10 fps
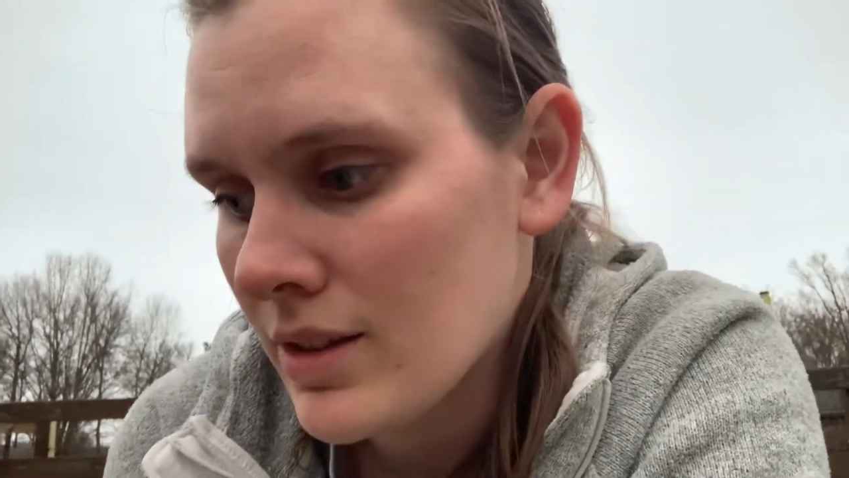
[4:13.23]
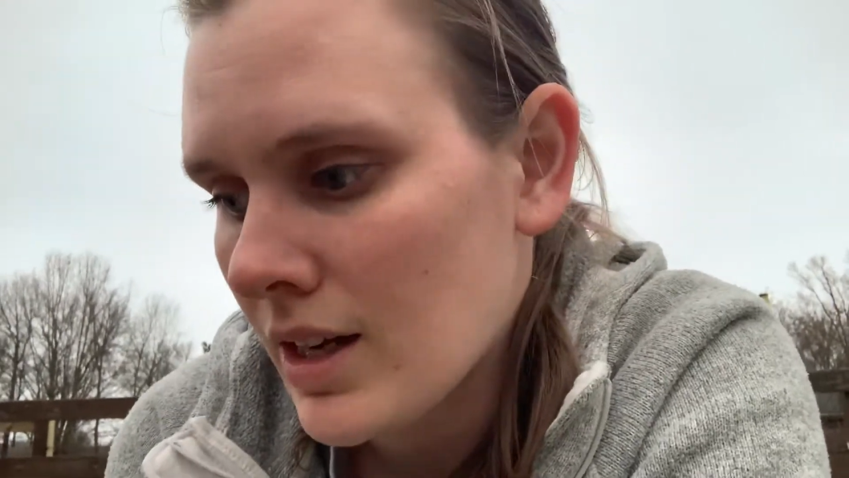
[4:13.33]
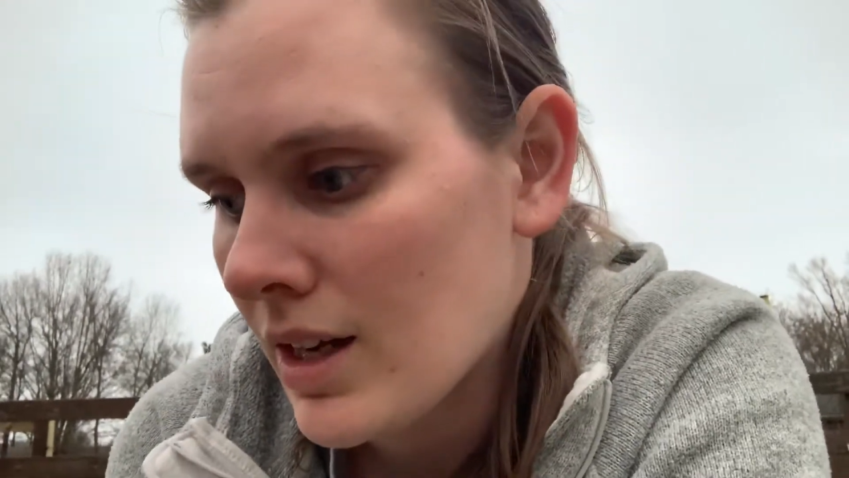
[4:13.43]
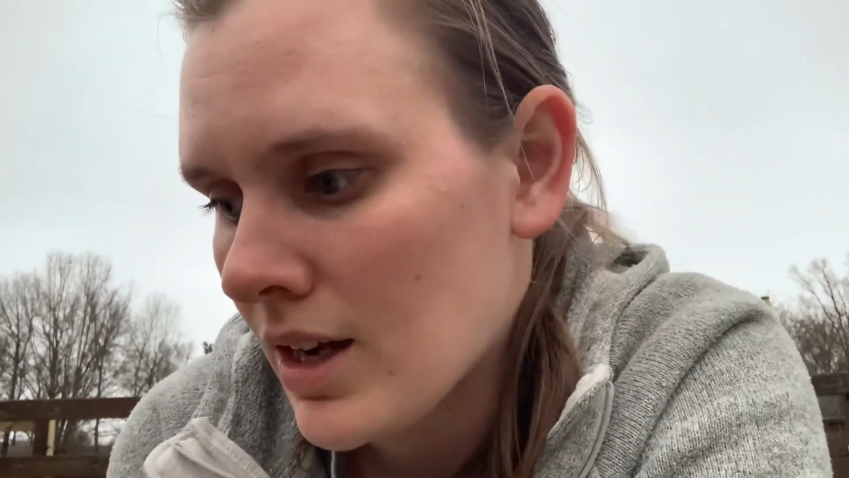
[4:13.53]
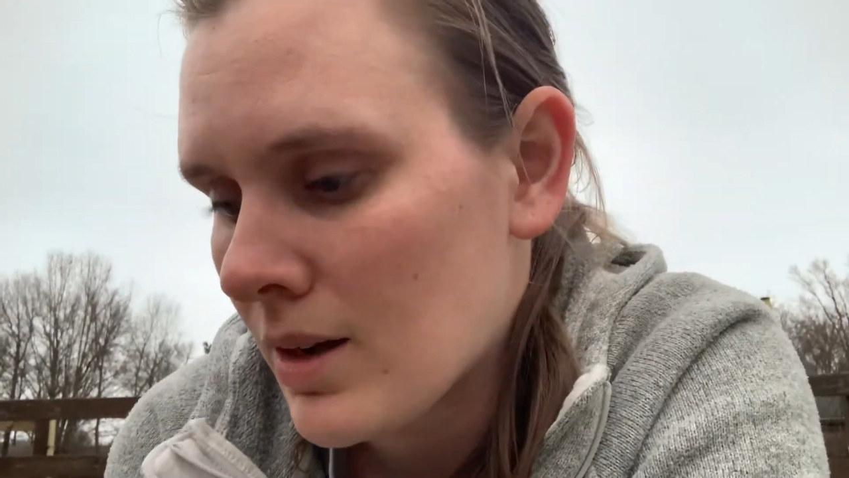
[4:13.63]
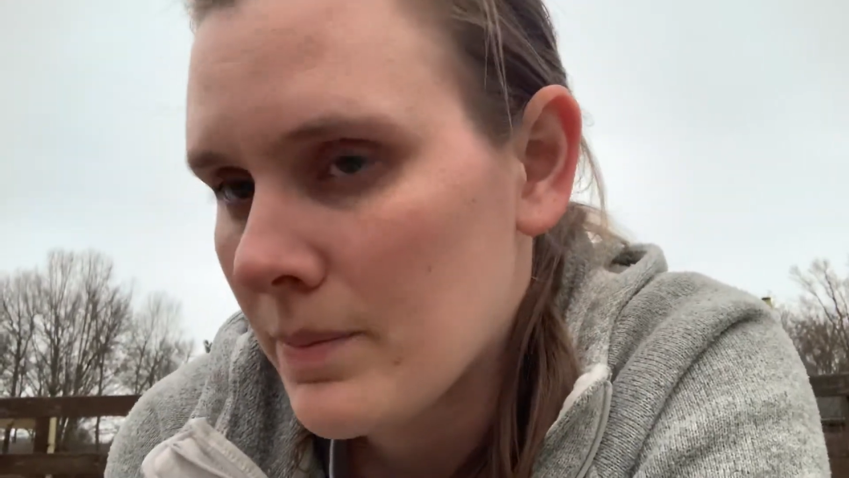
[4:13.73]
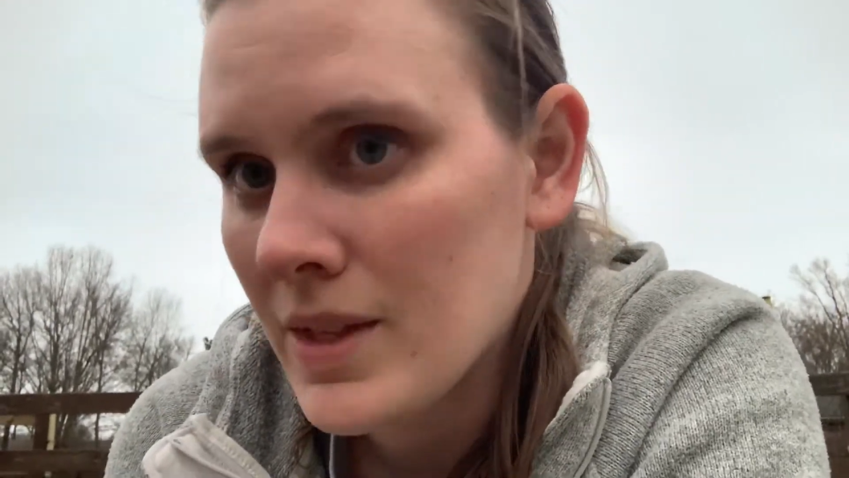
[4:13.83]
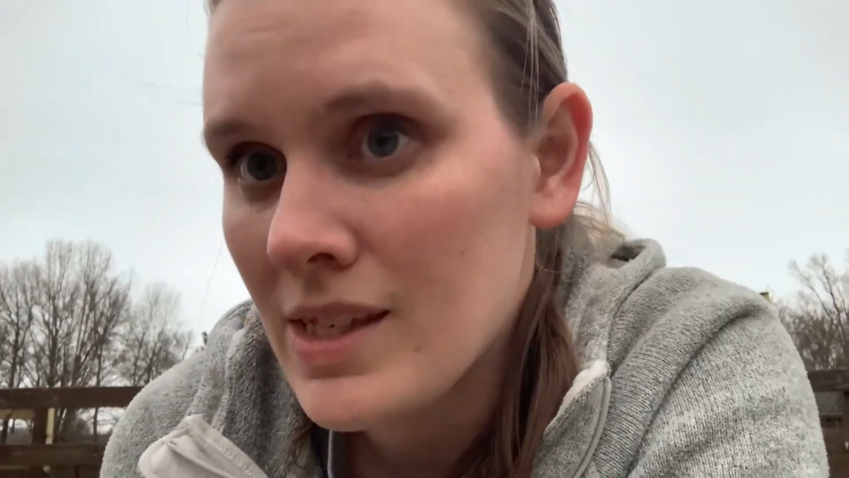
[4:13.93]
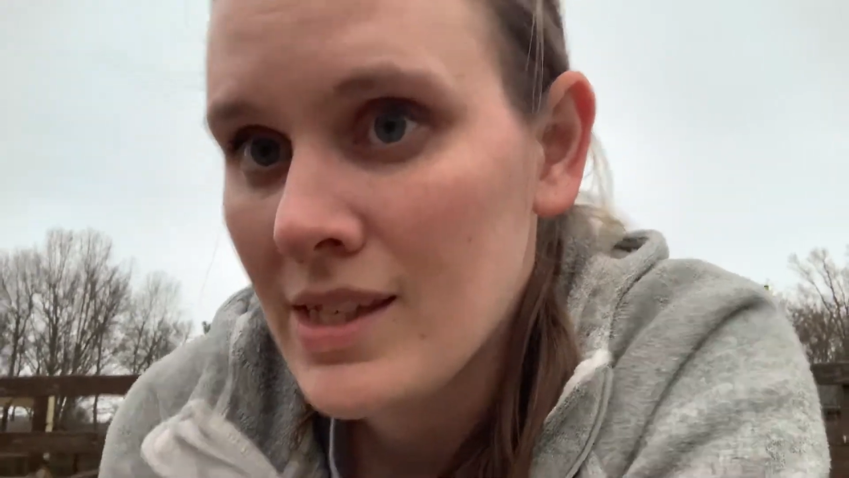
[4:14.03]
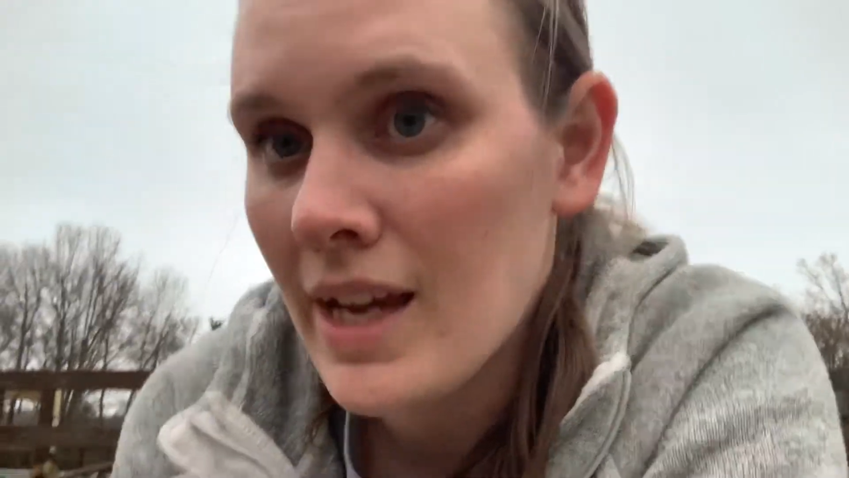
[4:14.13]

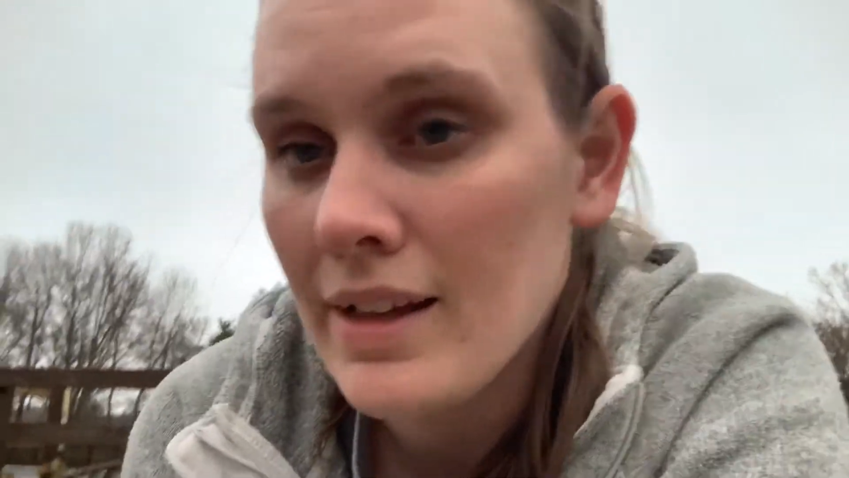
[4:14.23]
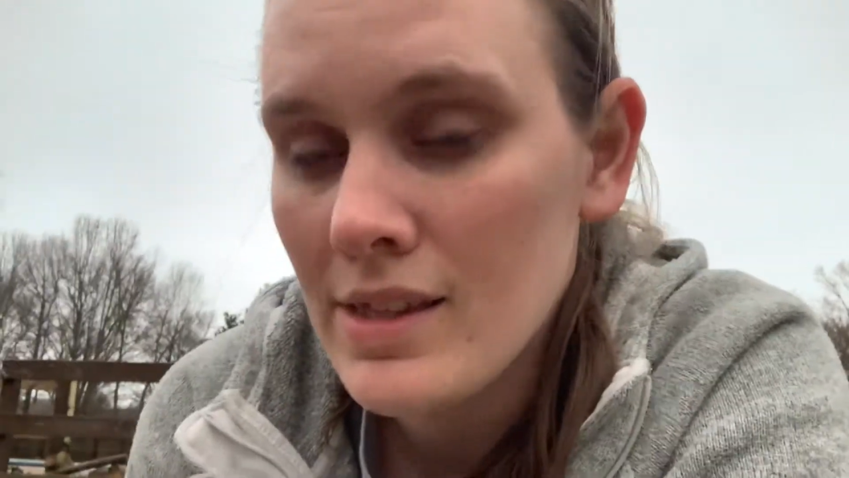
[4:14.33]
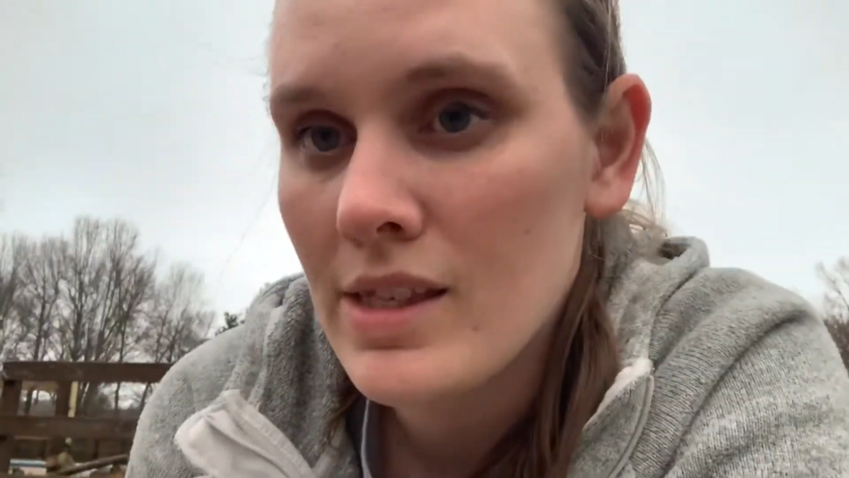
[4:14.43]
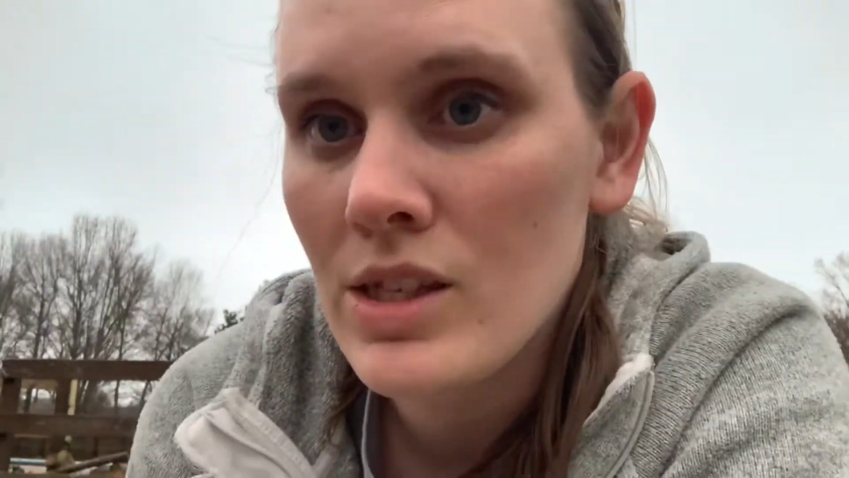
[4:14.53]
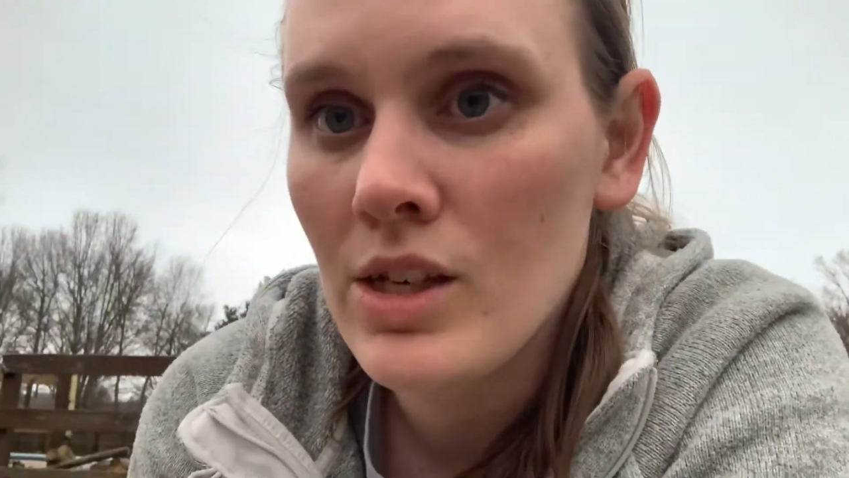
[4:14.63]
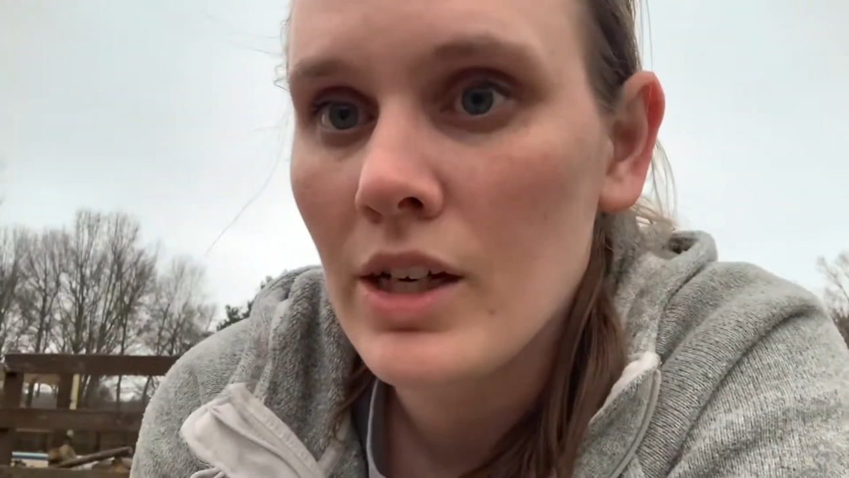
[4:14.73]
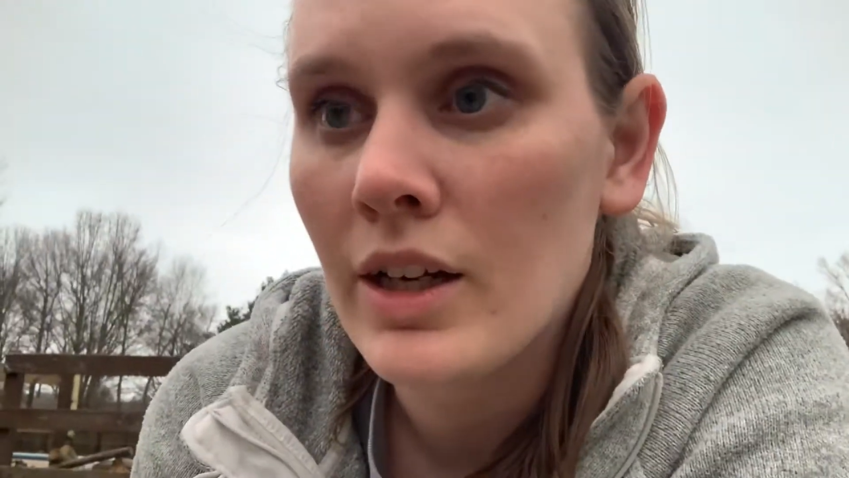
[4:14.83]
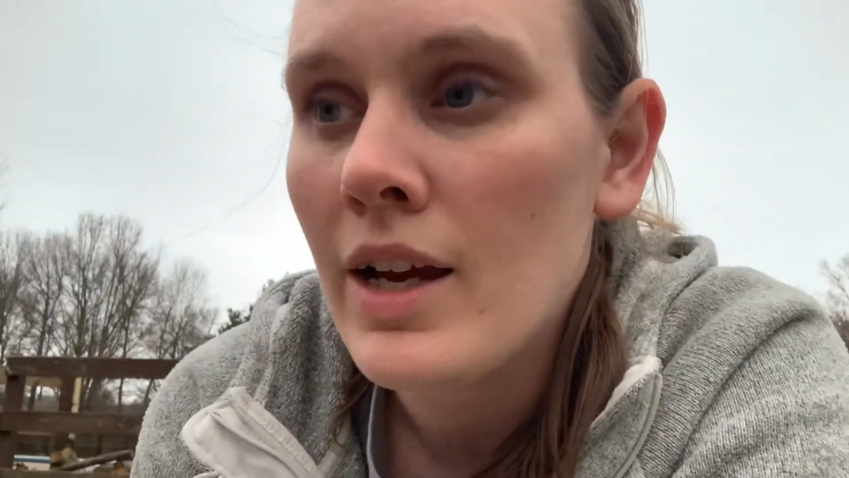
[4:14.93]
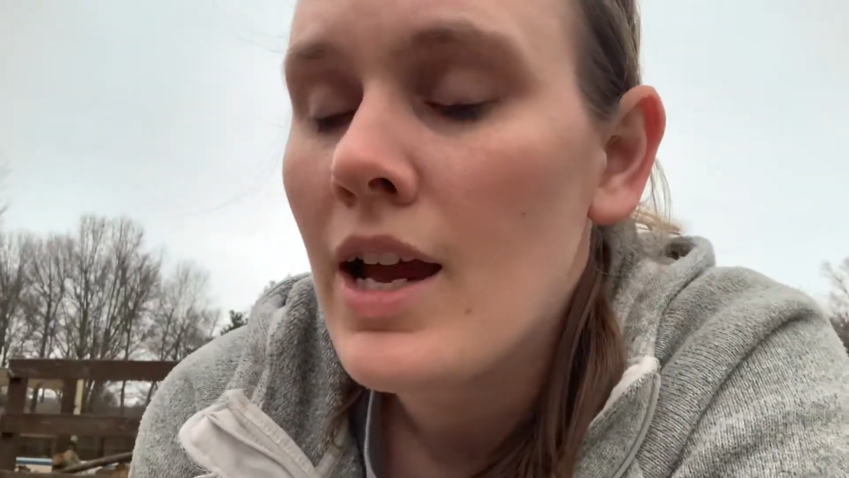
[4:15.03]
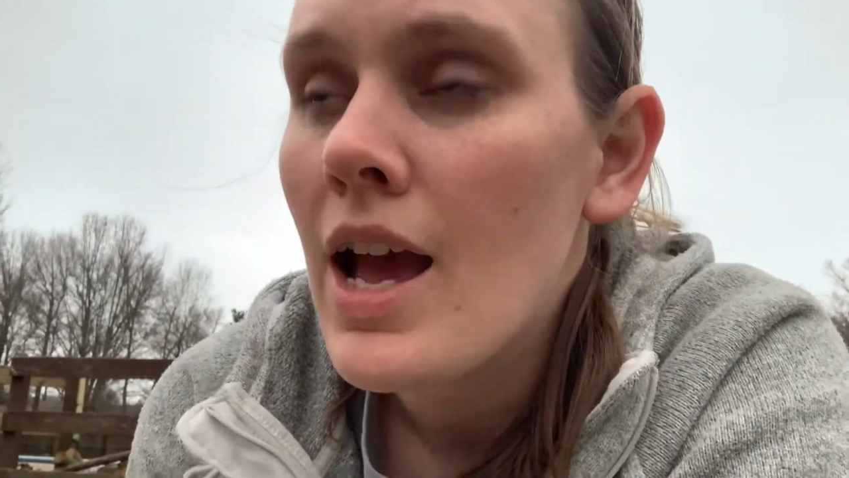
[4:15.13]
the sets this year.